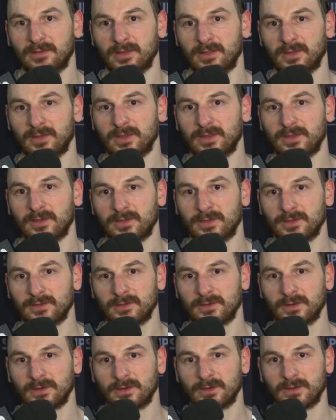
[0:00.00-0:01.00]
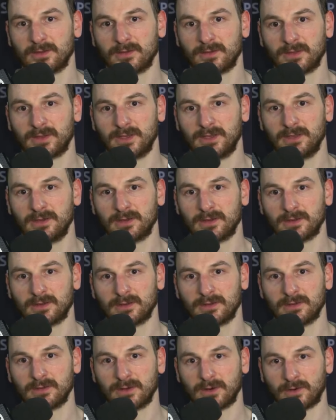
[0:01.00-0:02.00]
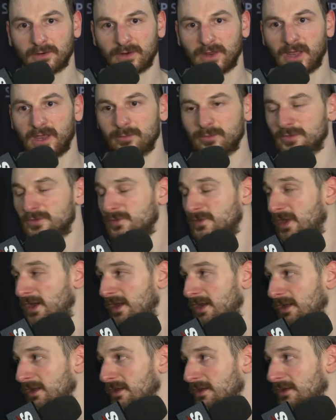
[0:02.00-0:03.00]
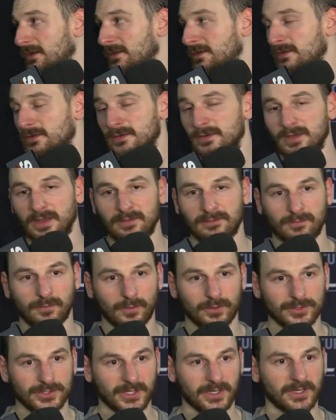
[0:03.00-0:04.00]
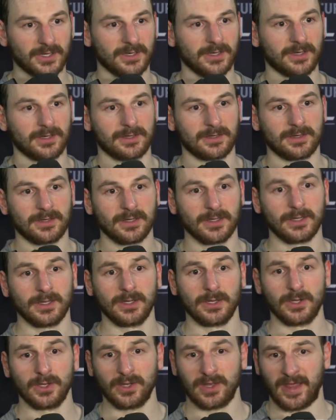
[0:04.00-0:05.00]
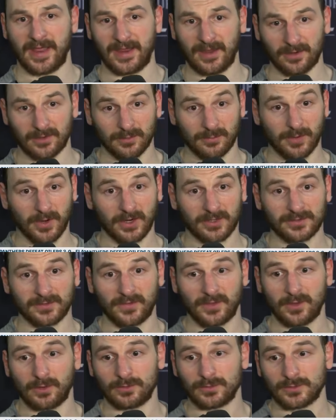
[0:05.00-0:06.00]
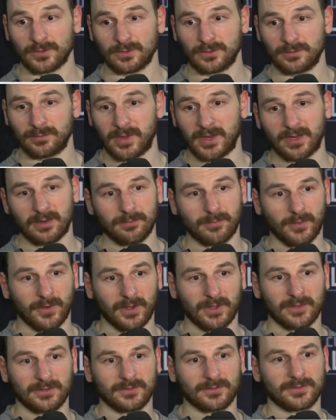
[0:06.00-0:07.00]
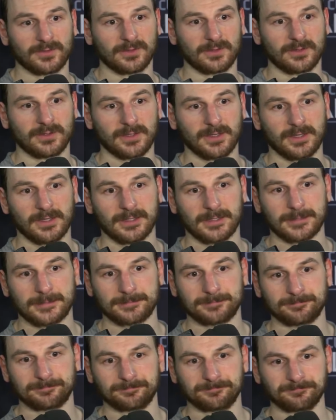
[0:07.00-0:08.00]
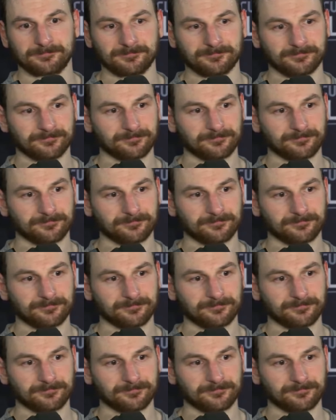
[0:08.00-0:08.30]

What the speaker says: I mean, I think the key to our game is skating and forechecking and hanging on to pucks in the O zone, making plays. I